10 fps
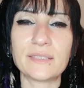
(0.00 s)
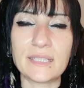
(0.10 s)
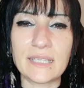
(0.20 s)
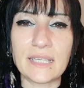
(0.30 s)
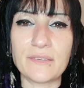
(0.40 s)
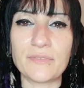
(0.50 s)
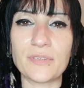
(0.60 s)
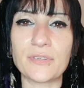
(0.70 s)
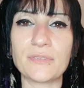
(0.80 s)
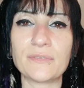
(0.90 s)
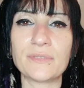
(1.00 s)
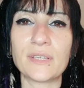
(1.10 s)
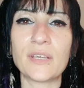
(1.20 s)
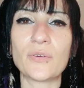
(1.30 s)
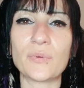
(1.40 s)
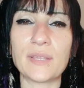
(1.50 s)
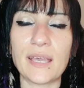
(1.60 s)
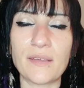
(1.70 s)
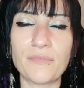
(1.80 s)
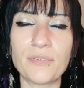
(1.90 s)
to leave you with
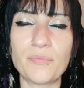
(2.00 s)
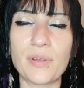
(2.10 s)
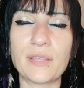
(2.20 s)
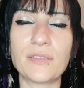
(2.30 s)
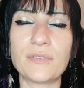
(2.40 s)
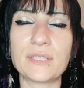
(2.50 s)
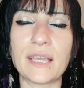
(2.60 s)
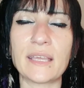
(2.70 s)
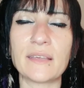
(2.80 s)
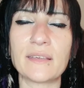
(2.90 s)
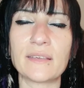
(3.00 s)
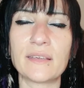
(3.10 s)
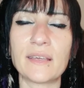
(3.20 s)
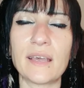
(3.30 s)
every breath you take